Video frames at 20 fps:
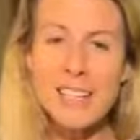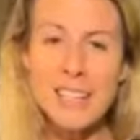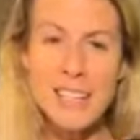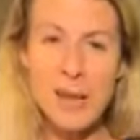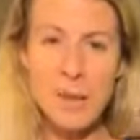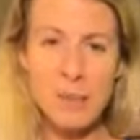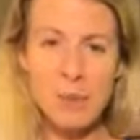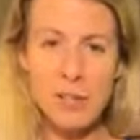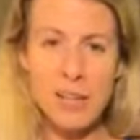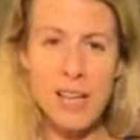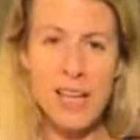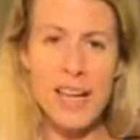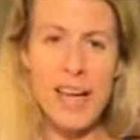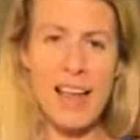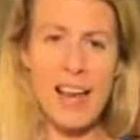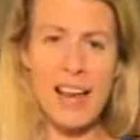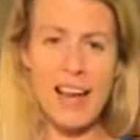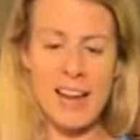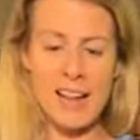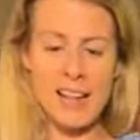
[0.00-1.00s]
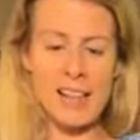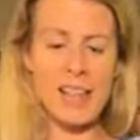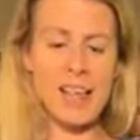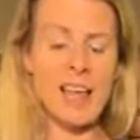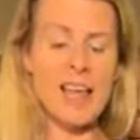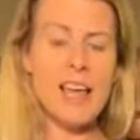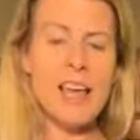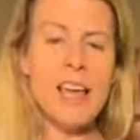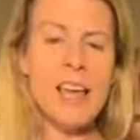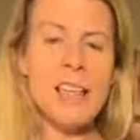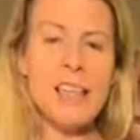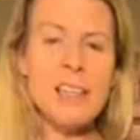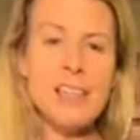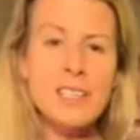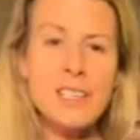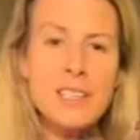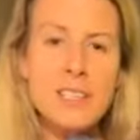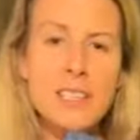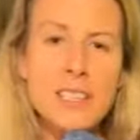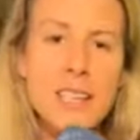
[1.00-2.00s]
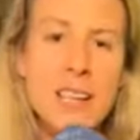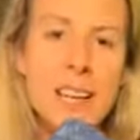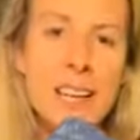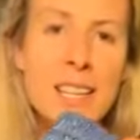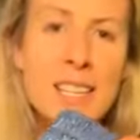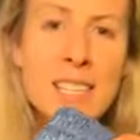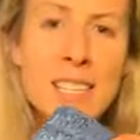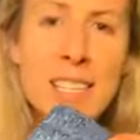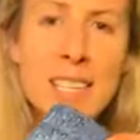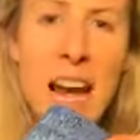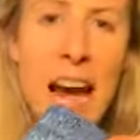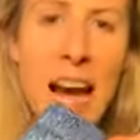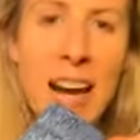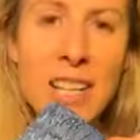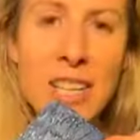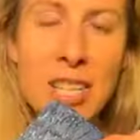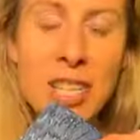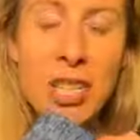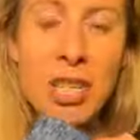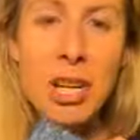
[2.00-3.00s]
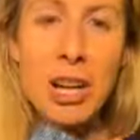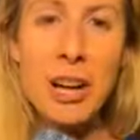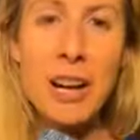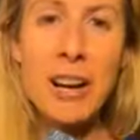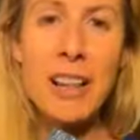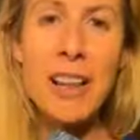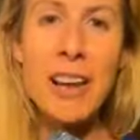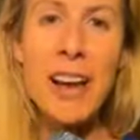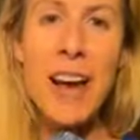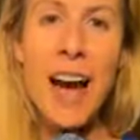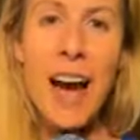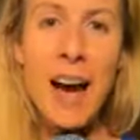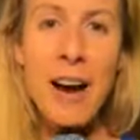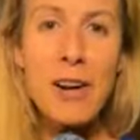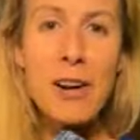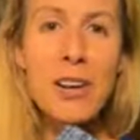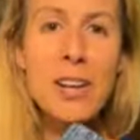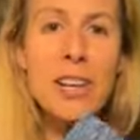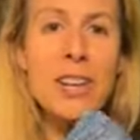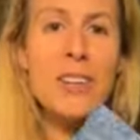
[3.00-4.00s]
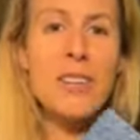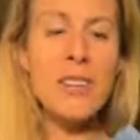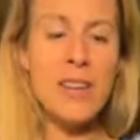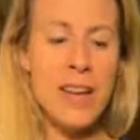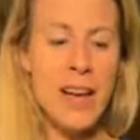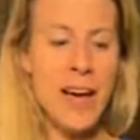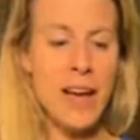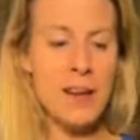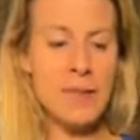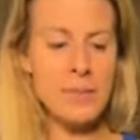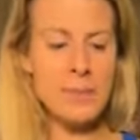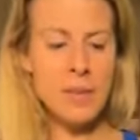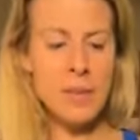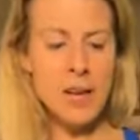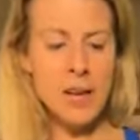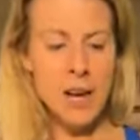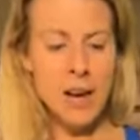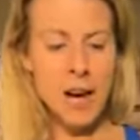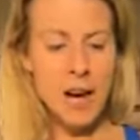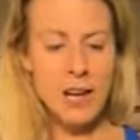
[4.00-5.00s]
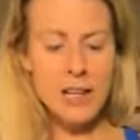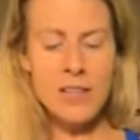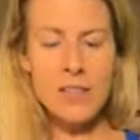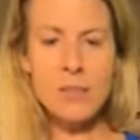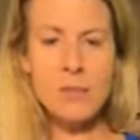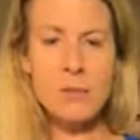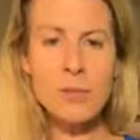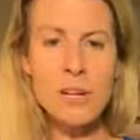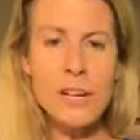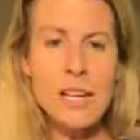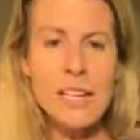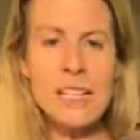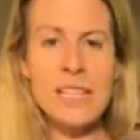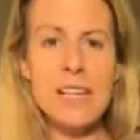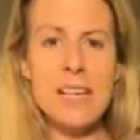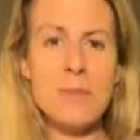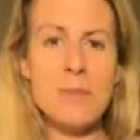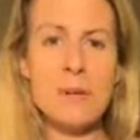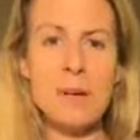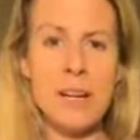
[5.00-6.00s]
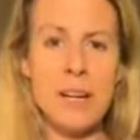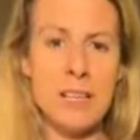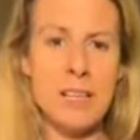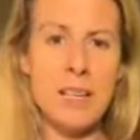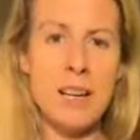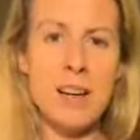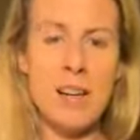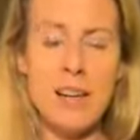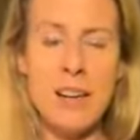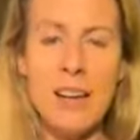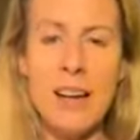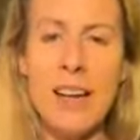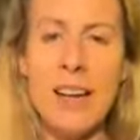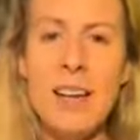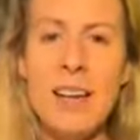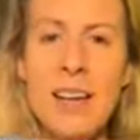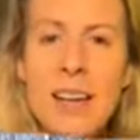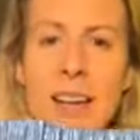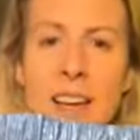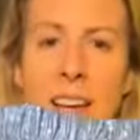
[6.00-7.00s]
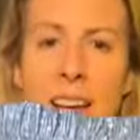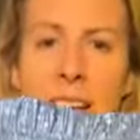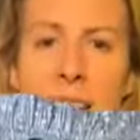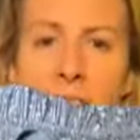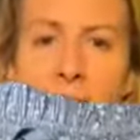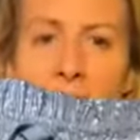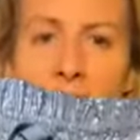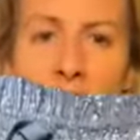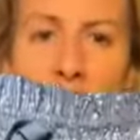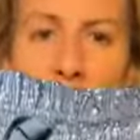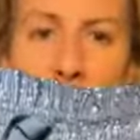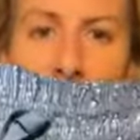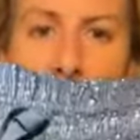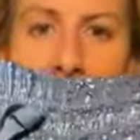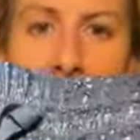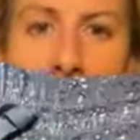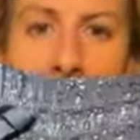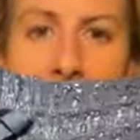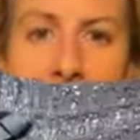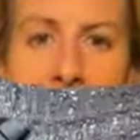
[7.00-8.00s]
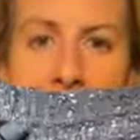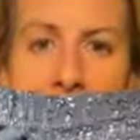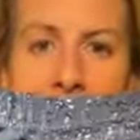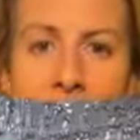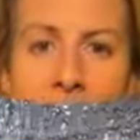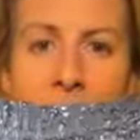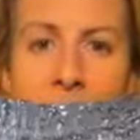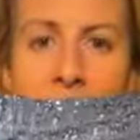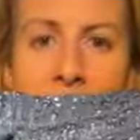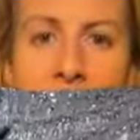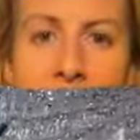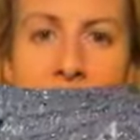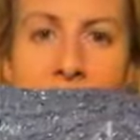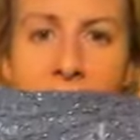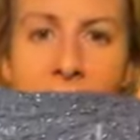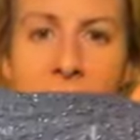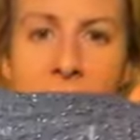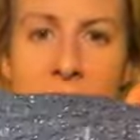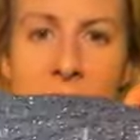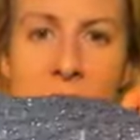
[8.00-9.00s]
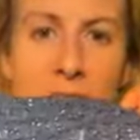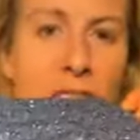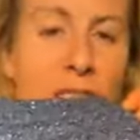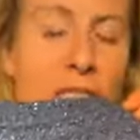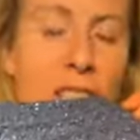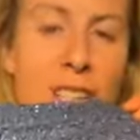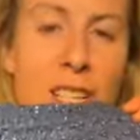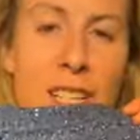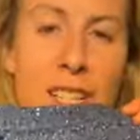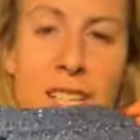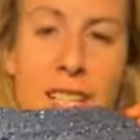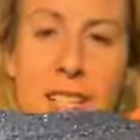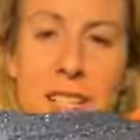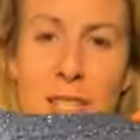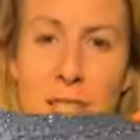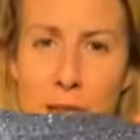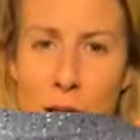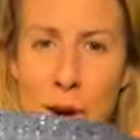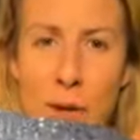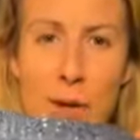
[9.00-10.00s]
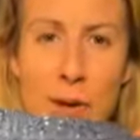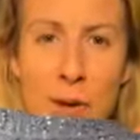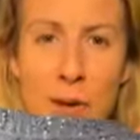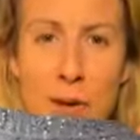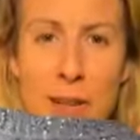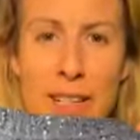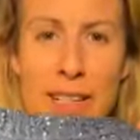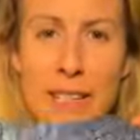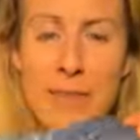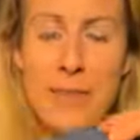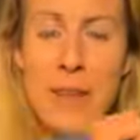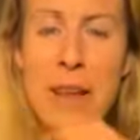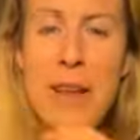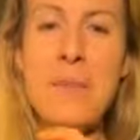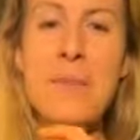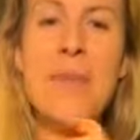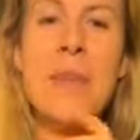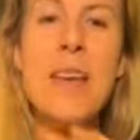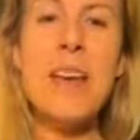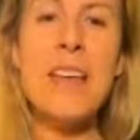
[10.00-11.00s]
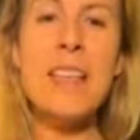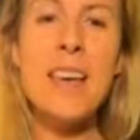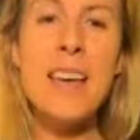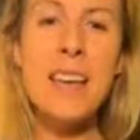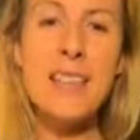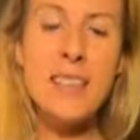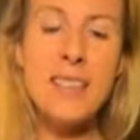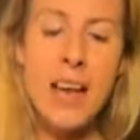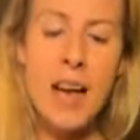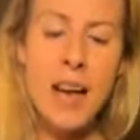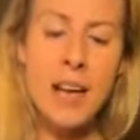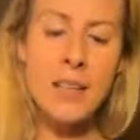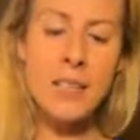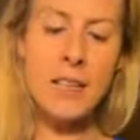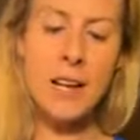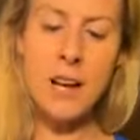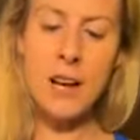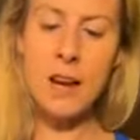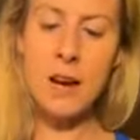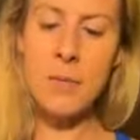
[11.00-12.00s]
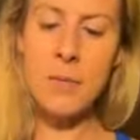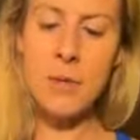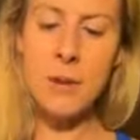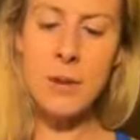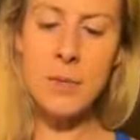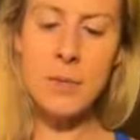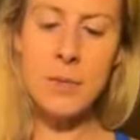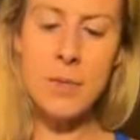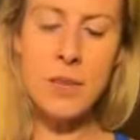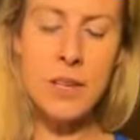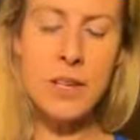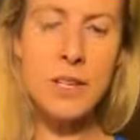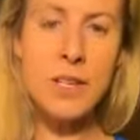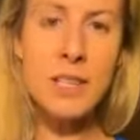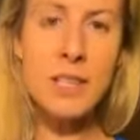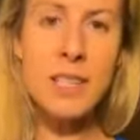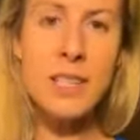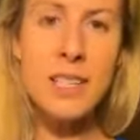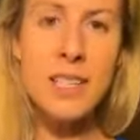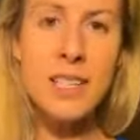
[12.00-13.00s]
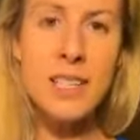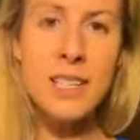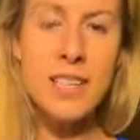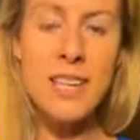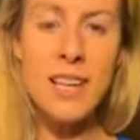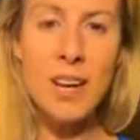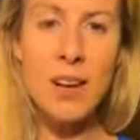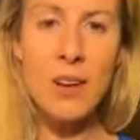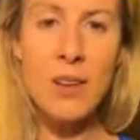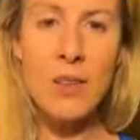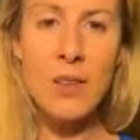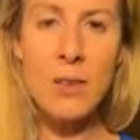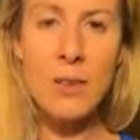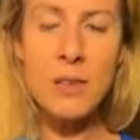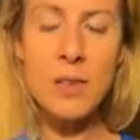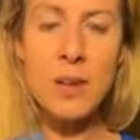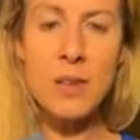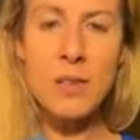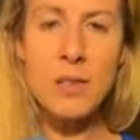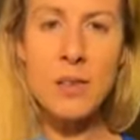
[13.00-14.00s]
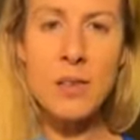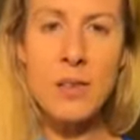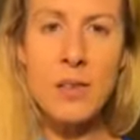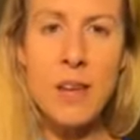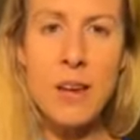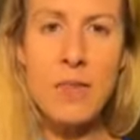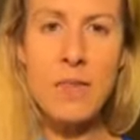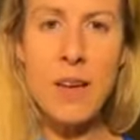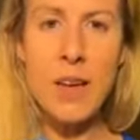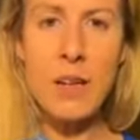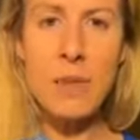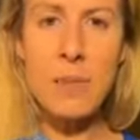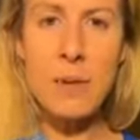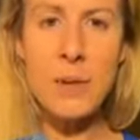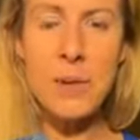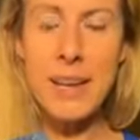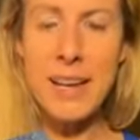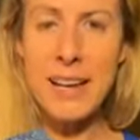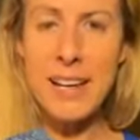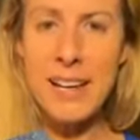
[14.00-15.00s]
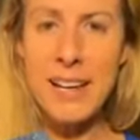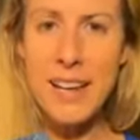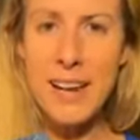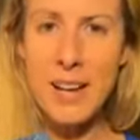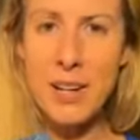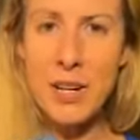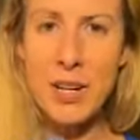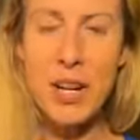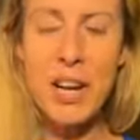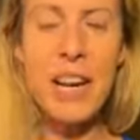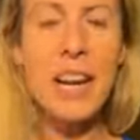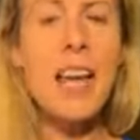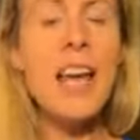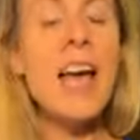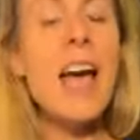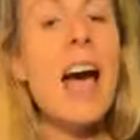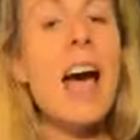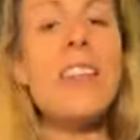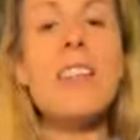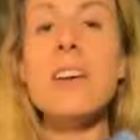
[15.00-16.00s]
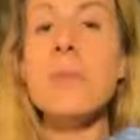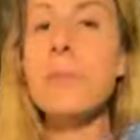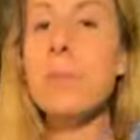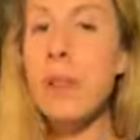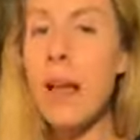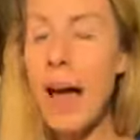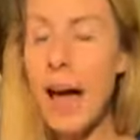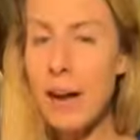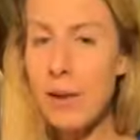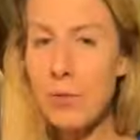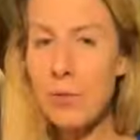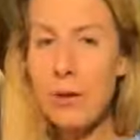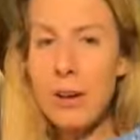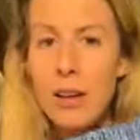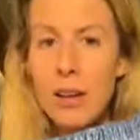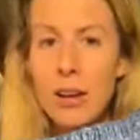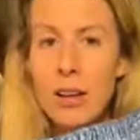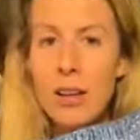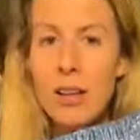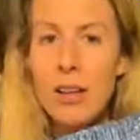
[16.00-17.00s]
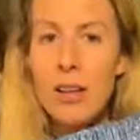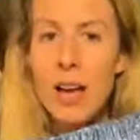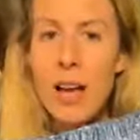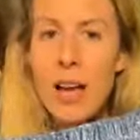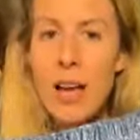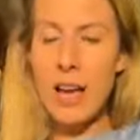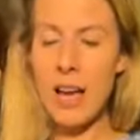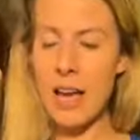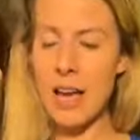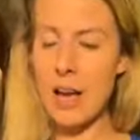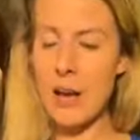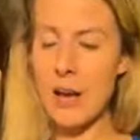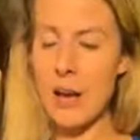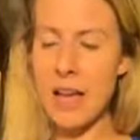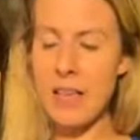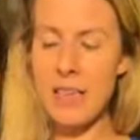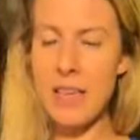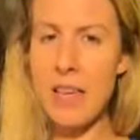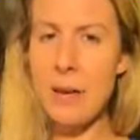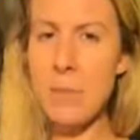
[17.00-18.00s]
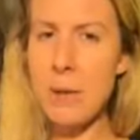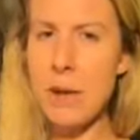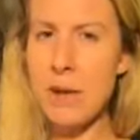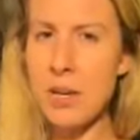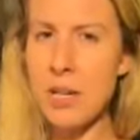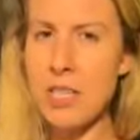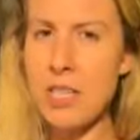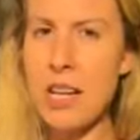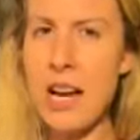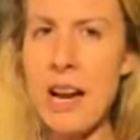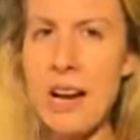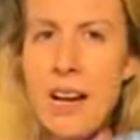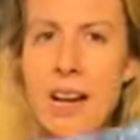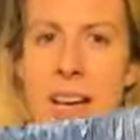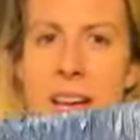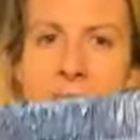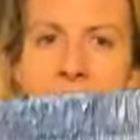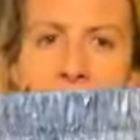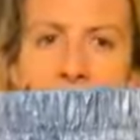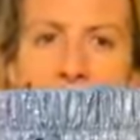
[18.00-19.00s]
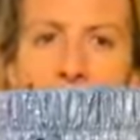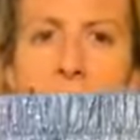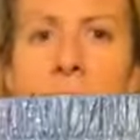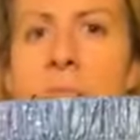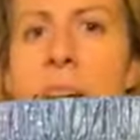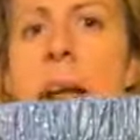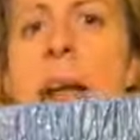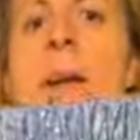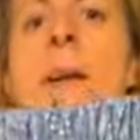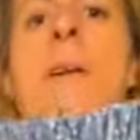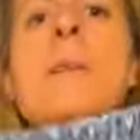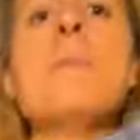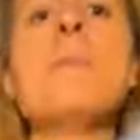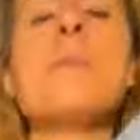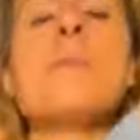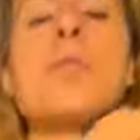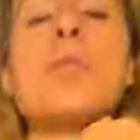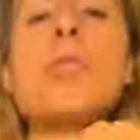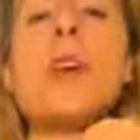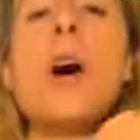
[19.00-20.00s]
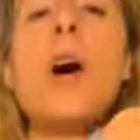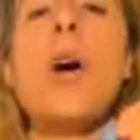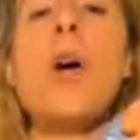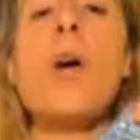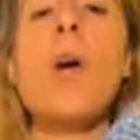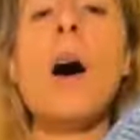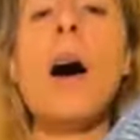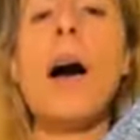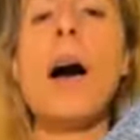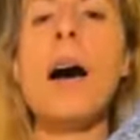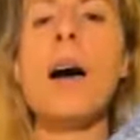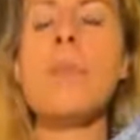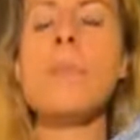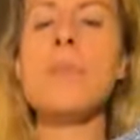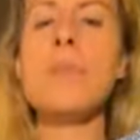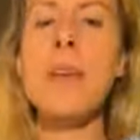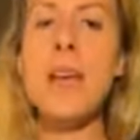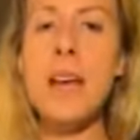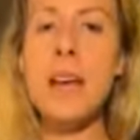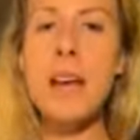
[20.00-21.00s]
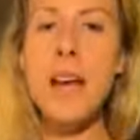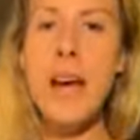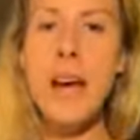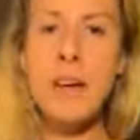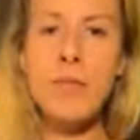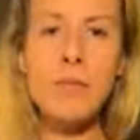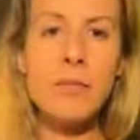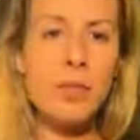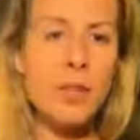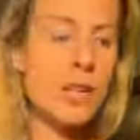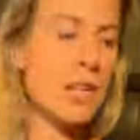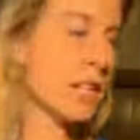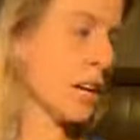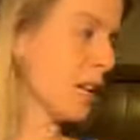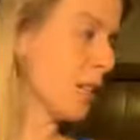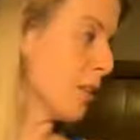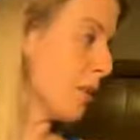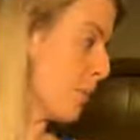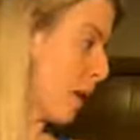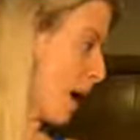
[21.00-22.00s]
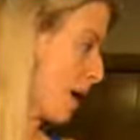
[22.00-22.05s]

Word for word: just keep looking at it and I think this looks like it's textured. Like how do you get a 3D print on shorts? Like this just looks so cool to me. It has, uh, this is the steel. It was also in available in like a neon green and then black will I think, be restocking in July. So uh, they have redone the